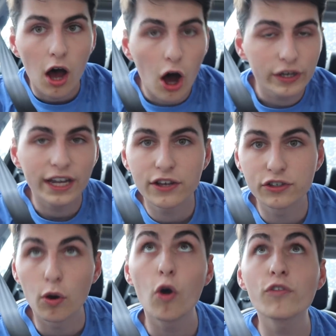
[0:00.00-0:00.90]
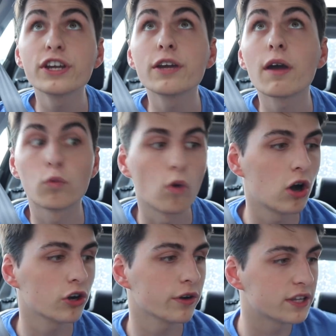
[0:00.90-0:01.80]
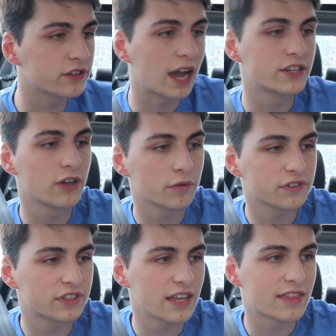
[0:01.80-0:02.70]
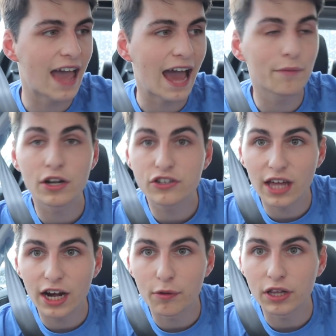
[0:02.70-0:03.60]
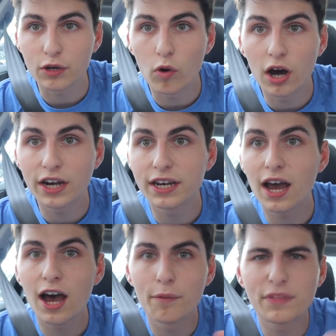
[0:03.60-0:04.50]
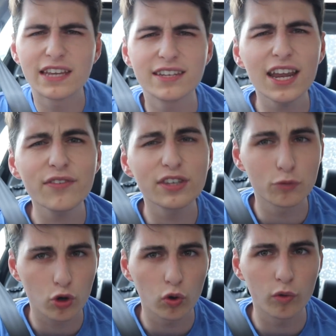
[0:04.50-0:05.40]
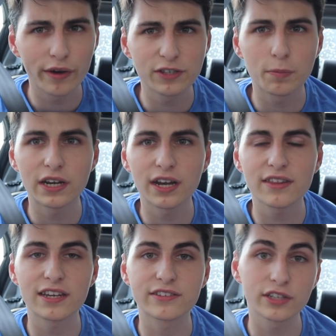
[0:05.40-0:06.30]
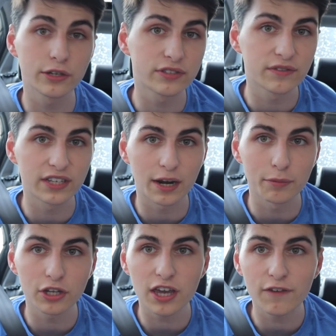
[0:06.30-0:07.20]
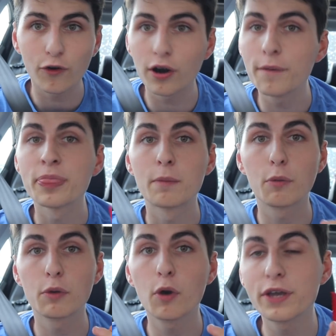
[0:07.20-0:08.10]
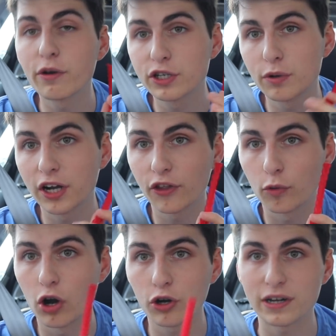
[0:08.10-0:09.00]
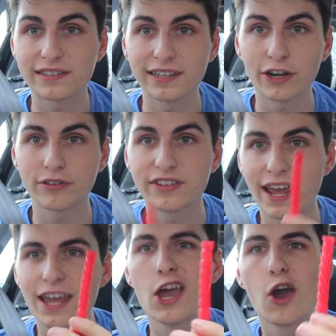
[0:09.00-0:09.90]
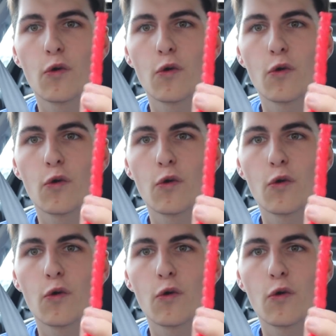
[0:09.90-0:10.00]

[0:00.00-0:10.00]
Okay, guys, so over here at Walgreens, I don't see that much that I really wanted. They did have some cool ones, but none of the exclusives that I'm looking for. But we will be going to another Walgreens later today.